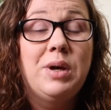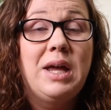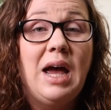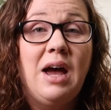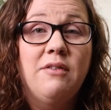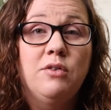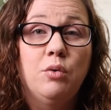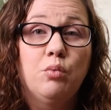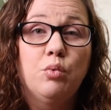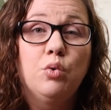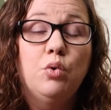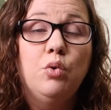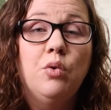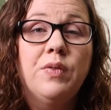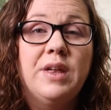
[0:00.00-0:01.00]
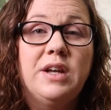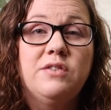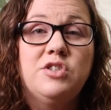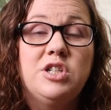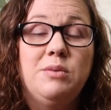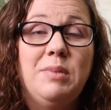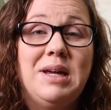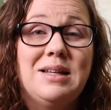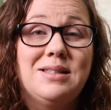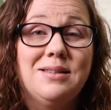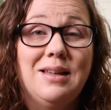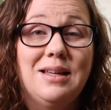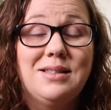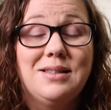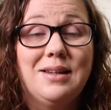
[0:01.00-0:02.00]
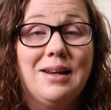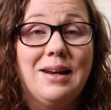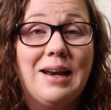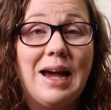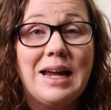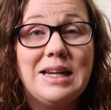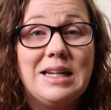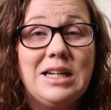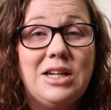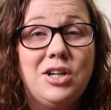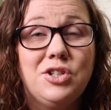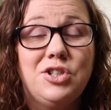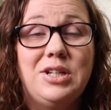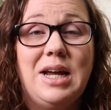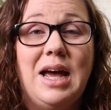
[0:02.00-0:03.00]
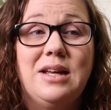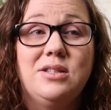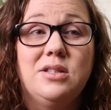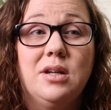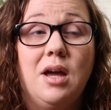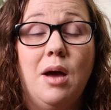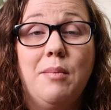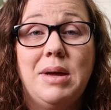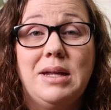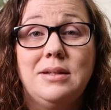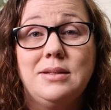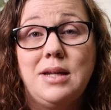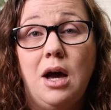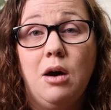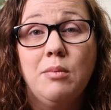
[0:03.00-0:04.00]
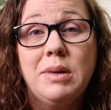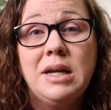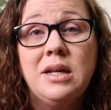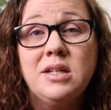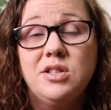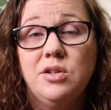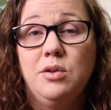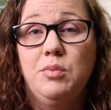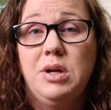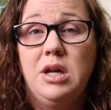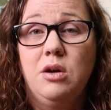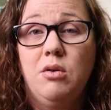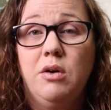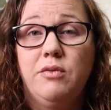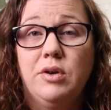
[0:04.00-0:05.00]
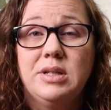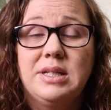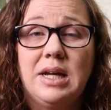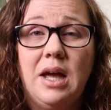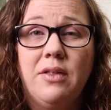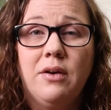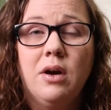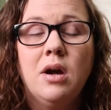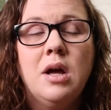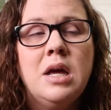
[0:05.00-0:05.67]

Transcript: We have a rule that if she makes less than a ninety, she has to come and tell me so that we can go over it together.